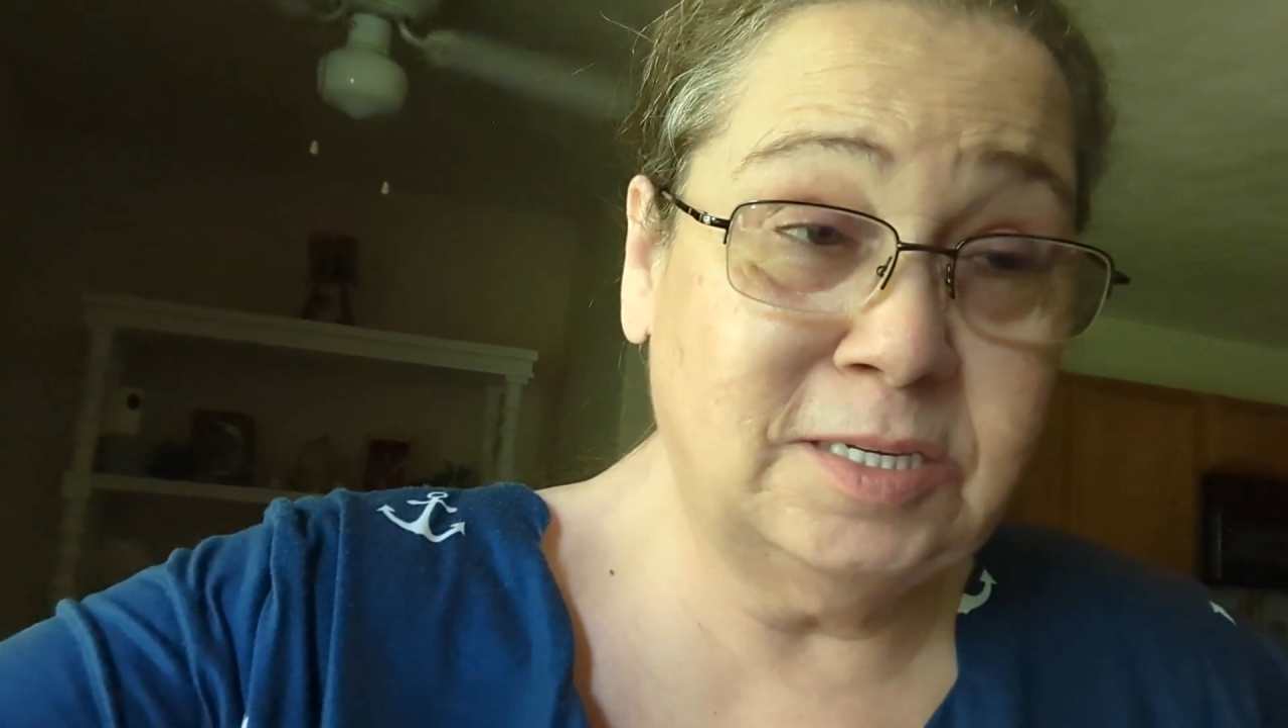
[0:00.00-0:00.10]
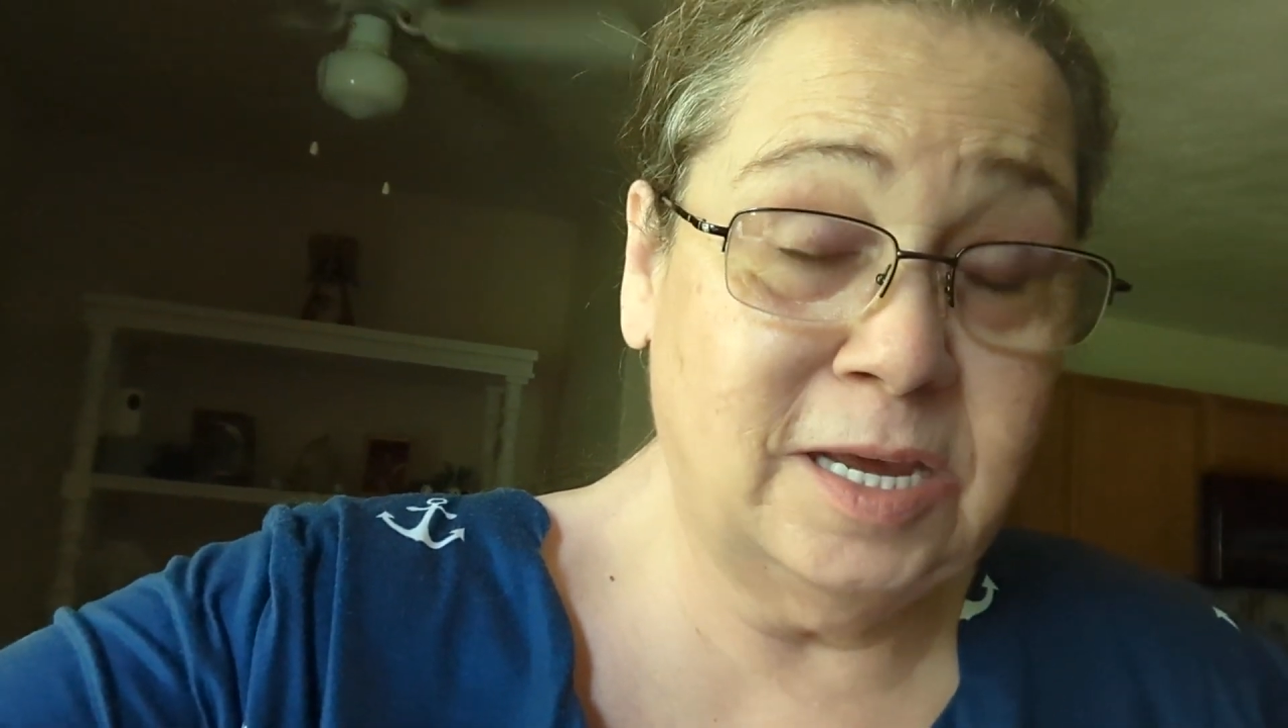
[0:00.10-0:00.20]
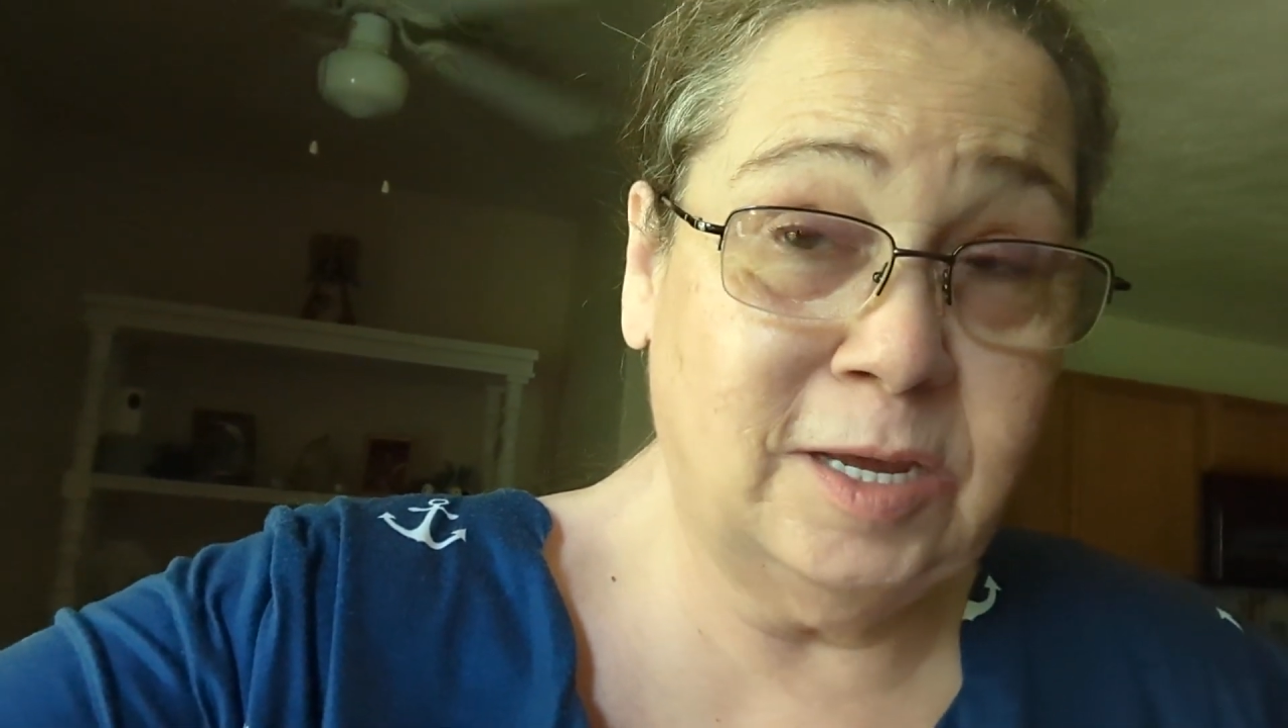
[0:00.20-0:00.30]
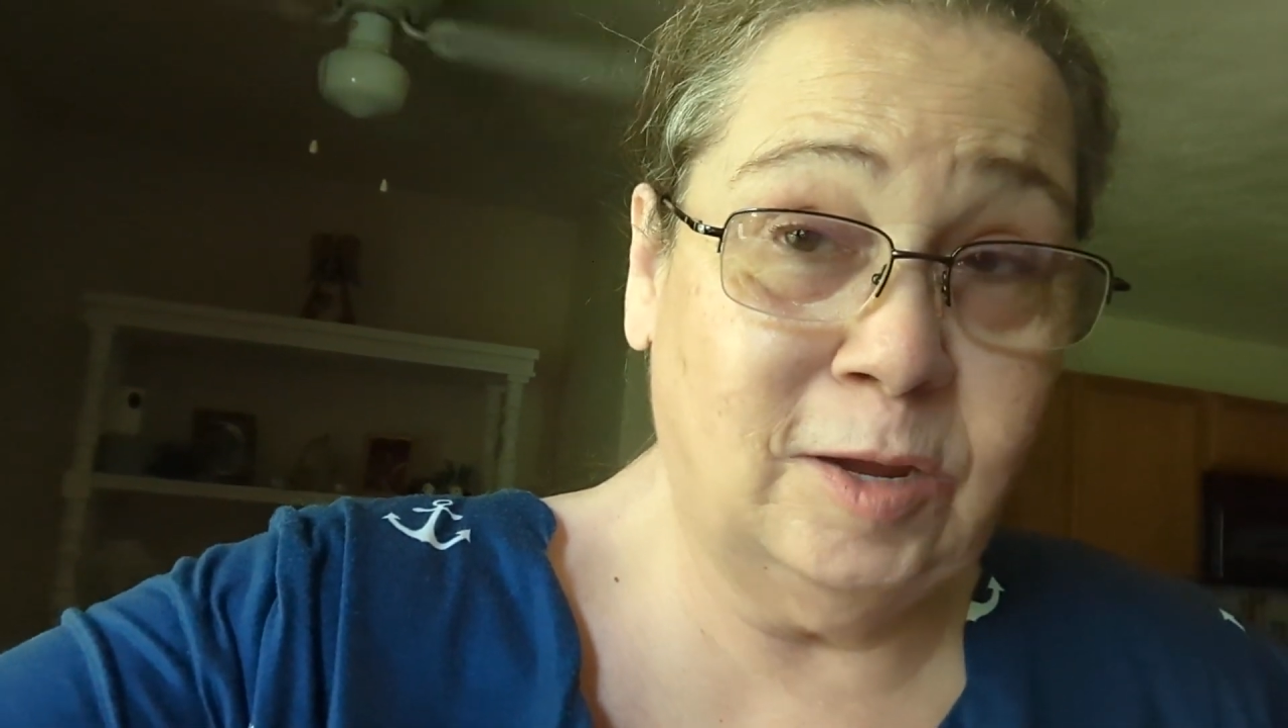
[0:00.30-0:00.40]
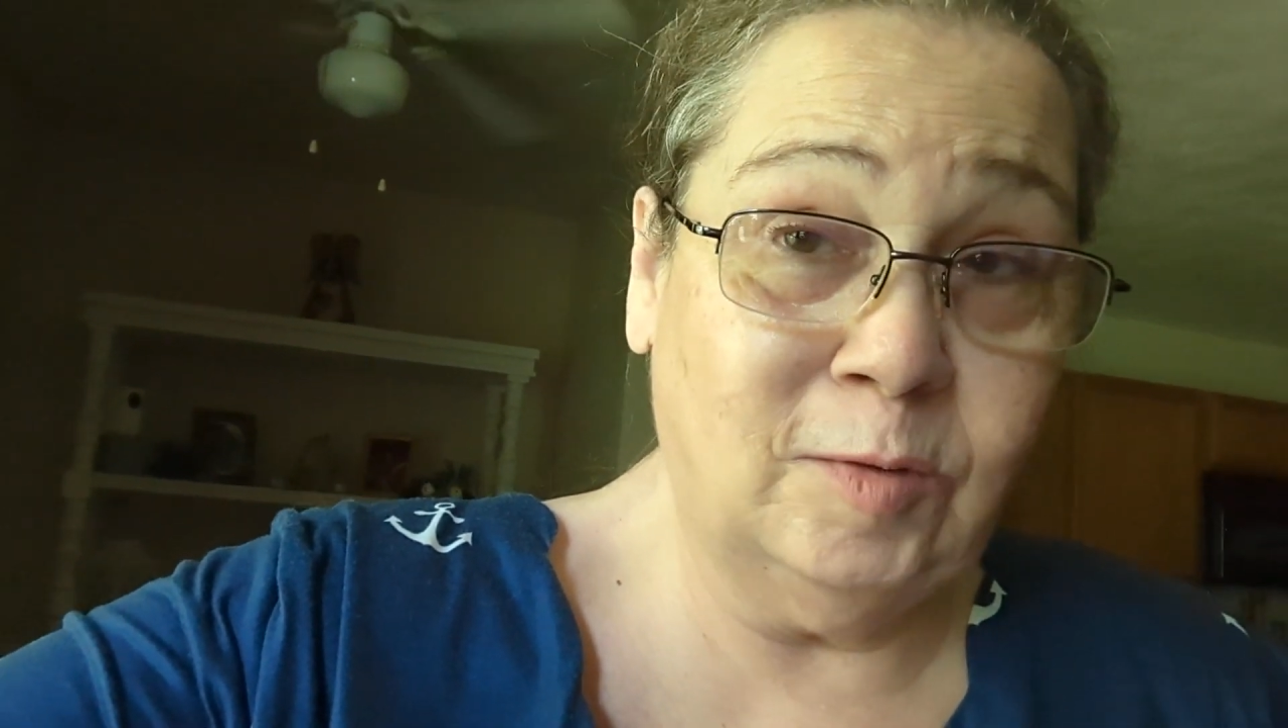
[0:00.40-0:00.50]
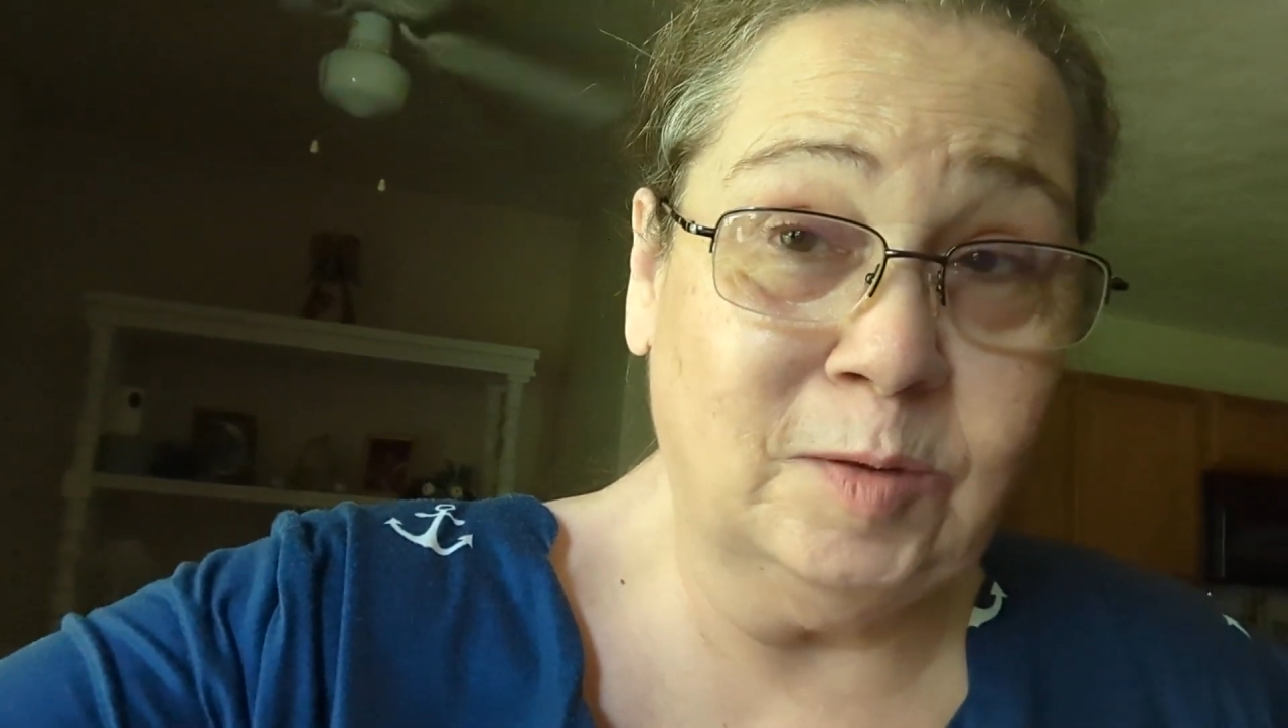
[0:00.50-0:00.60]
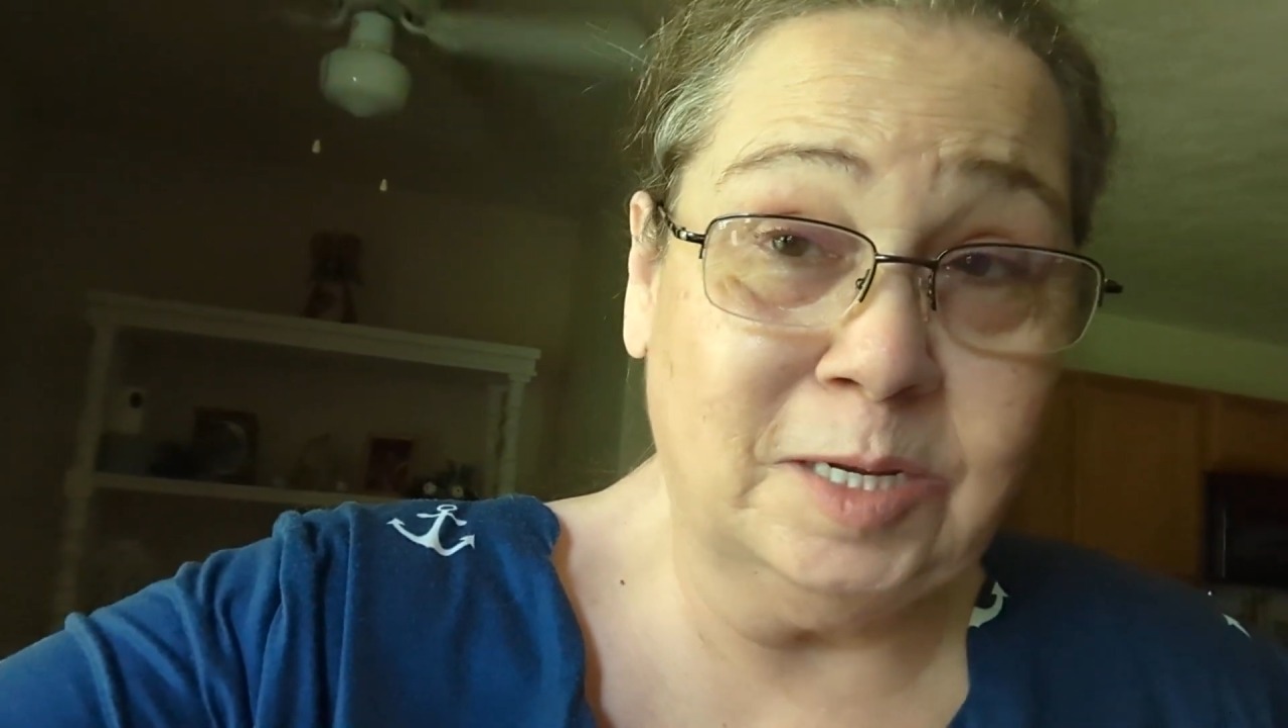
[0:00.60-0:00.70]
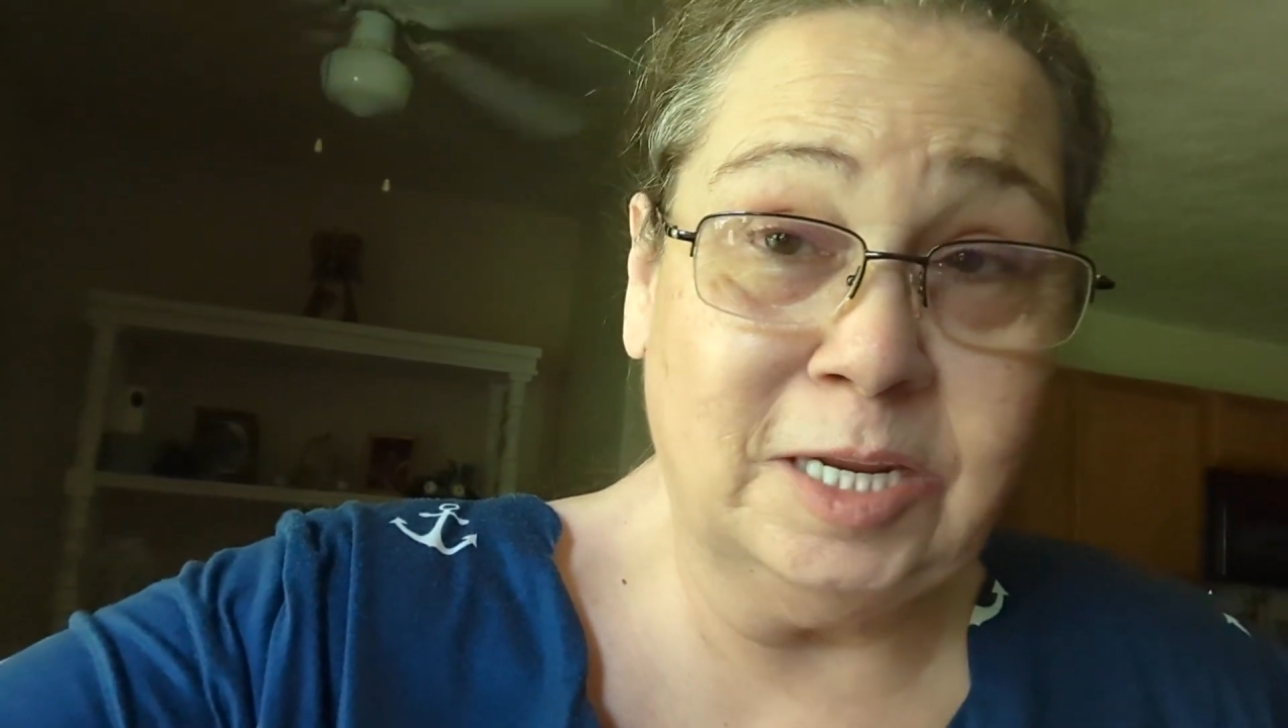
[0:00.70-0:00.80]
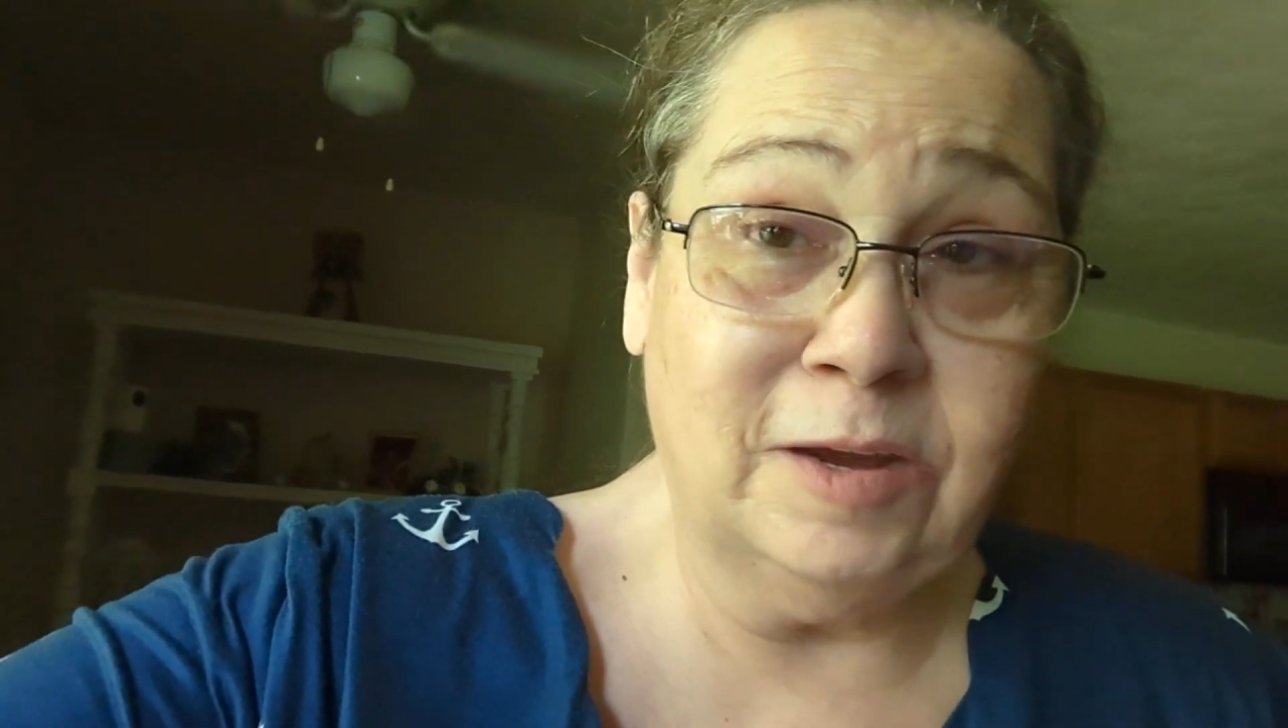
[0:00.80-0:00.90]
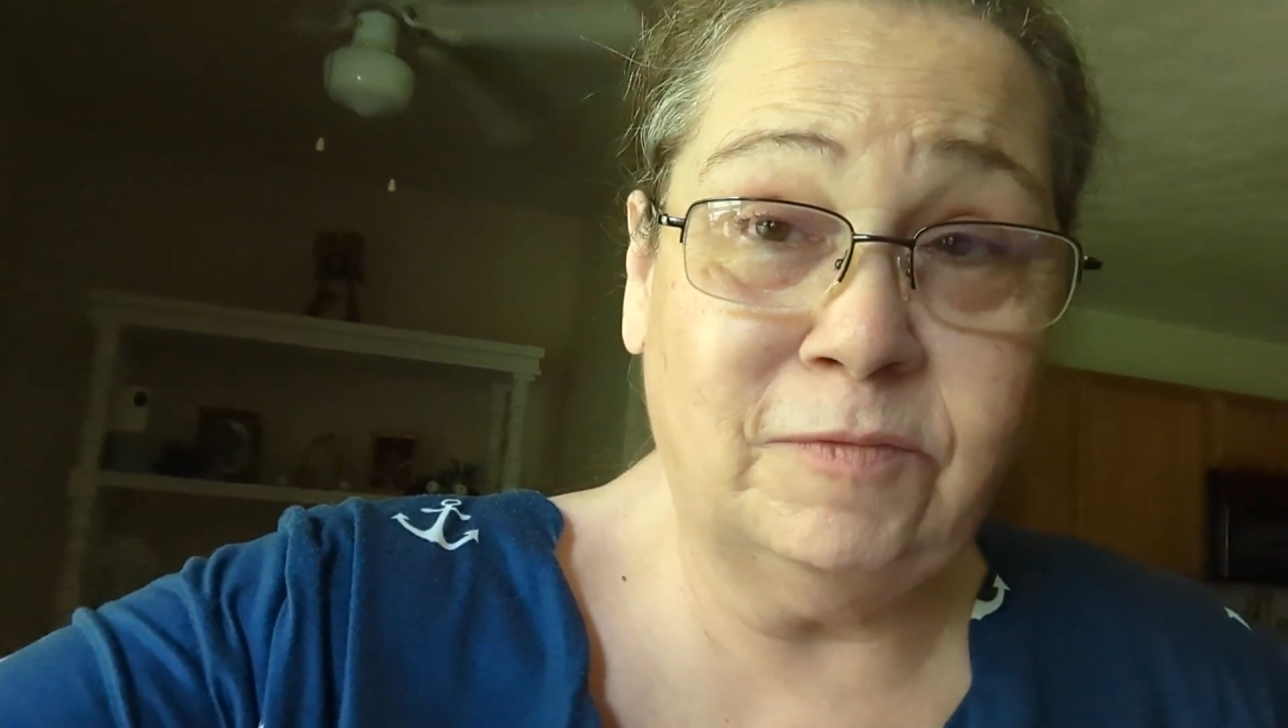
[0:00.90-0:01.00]
That calmed
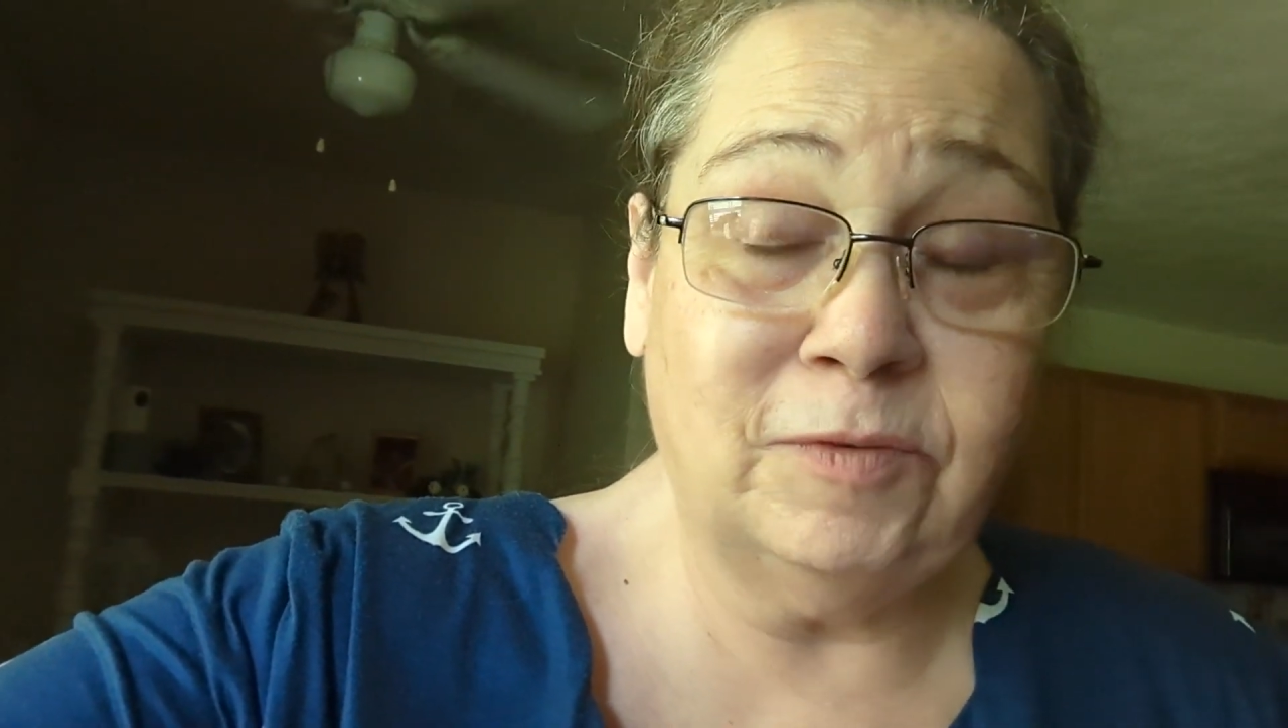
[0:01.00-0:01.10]
it down